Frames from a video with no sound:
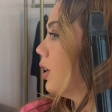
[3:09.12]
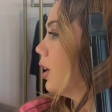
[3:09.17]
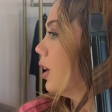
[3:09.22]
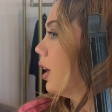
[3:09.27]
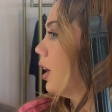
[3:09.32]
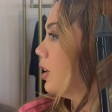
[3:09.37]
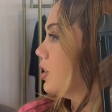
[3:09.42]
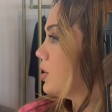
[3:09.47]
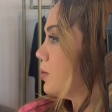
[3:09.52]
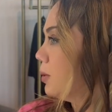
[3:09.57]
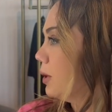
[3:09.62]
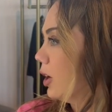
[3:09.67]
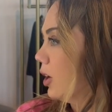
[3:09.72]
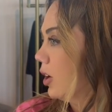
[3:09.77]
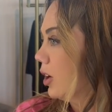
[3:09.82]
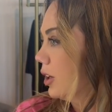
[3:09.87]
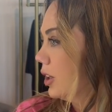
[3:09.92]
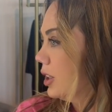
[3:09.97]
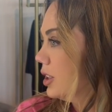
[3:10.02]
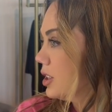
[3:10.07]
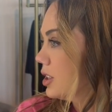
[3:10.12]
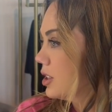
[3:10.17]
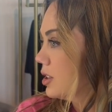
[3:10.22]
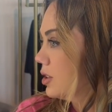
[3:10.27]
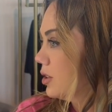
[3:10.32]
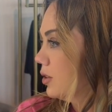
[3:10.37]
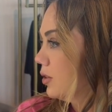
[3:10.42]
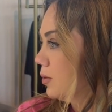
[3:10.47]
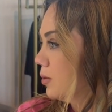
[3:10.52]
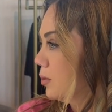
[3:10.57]
And to be honest,
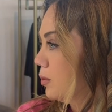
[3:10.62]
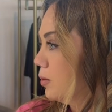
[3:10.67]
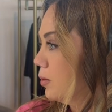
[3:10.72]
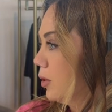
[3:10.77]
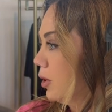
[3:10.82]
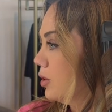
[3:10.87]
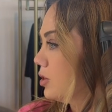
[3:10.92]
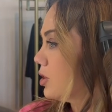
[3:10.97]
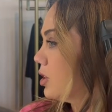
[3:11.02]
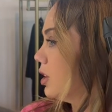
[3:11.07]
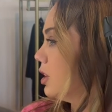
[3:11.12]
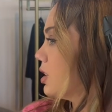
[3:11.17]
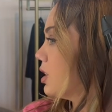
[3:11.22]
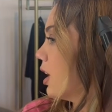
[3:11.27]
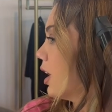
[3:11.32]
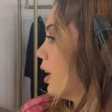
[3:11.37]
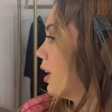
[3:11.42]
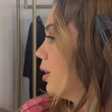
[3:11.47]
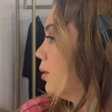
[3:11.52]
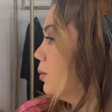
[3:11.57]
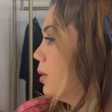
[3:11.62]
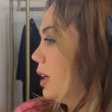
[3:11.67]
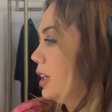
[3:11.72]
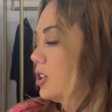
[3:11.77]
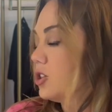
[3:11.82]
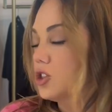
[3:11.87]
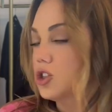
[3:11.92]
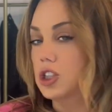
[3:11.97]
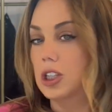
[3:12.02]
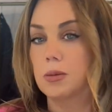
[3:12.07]
most of the time
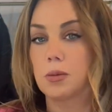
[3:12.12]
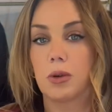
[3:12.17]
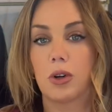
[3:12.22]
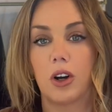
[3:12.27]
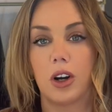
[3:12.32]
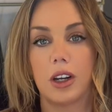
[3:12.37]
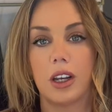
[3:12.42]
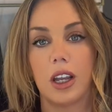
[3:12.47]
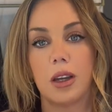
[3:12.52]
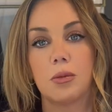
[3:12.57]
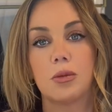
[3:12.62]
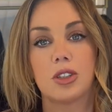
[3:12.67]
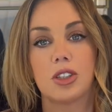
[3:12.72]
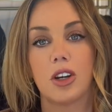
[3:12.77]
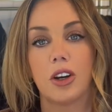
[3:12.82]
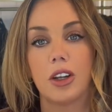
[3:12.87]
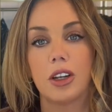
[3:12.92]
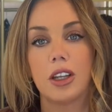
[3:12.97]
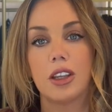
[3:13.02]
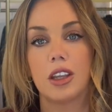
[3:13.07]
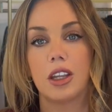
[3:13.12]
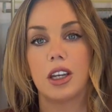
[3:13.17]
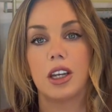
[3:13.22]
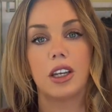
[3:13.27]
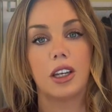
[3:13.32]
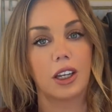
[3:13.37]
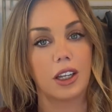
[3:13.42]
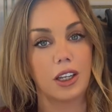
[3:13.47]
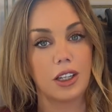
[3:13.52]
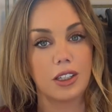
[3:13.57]
it's cheaper on Amazon than
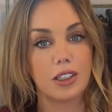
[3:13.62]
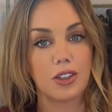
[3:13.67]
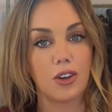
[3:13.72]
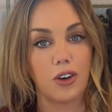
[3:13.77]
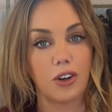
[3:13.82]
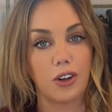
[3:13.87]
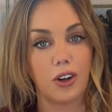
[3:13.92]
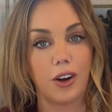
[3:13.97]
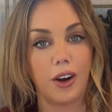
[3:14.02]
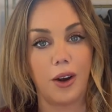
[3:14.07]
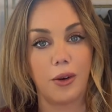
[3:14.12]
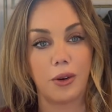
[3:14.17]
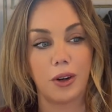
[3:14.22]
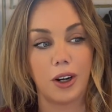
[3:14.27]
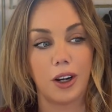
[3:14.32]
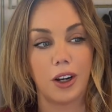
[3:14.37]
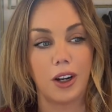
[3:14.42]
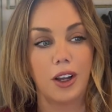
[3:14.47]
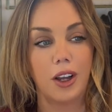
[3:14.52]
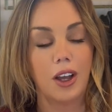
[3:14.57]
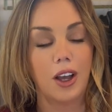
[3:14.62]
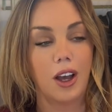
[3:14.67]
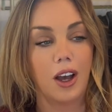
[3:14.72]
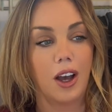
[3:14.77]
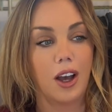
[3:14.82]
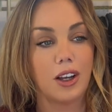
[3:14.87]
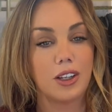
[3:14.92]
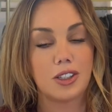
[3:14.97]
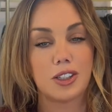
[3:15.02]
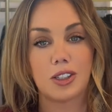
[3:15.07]
it is on our
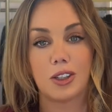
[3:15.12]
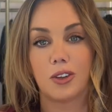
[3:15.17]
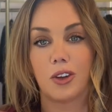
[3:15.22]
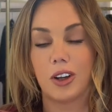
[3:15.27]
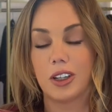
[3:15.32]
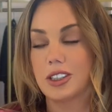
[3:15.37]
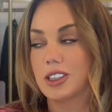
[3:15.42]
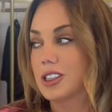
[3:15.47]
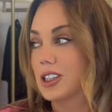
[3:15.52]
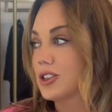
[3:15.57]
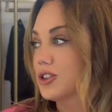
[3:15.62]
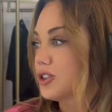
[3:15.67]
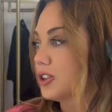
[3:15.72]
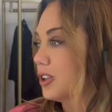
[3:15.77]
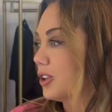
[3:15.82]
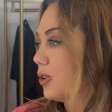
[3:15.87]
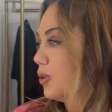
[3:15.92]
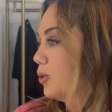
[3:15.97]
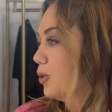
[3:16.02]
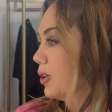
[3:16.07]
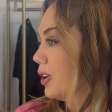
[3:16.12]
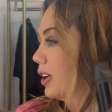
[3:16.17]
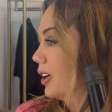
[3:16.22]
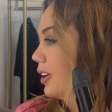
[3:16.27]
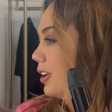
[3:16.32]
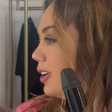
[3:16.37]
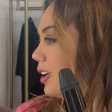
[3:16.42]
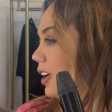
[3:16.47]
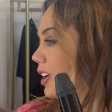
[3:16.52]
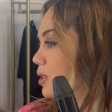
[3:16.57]
Salon Centric
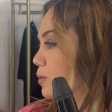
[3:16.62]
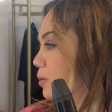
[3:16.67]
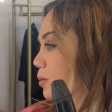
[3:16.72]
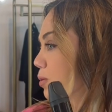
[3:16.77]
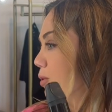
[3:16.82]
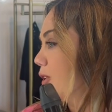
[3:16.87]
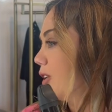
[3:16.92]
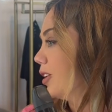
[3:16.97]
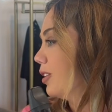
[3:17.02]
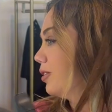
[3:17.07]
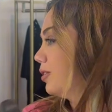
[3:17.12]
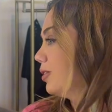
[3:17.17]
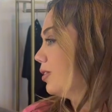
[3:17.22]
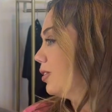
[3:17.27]
or Cosmic Prof.